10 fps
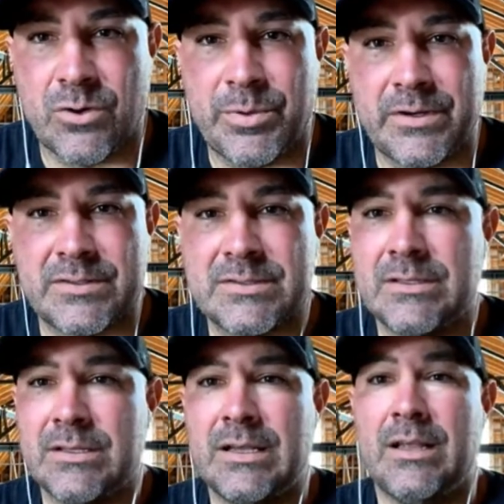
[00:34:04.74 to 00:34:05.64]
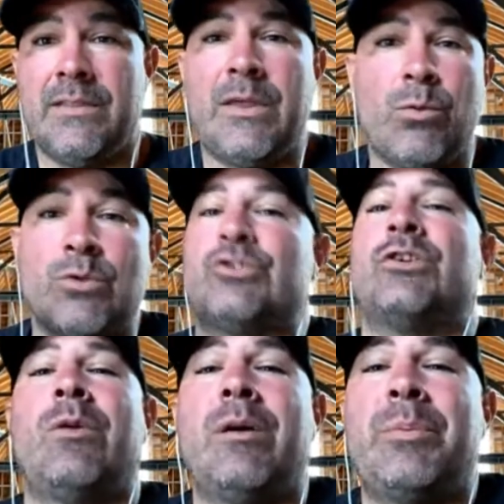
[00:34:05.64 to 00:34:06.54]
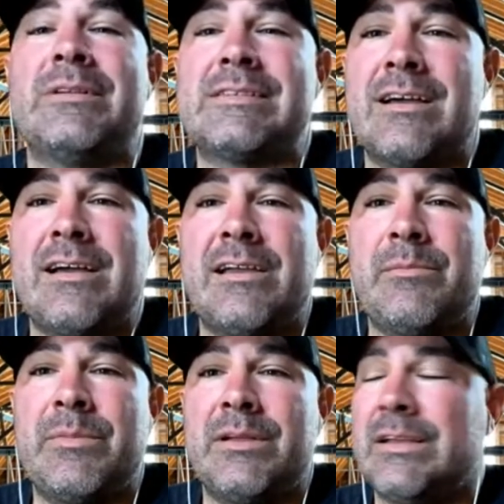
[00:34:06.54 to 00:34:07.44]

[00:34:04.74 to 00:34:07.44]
appearance. They won't show up on time.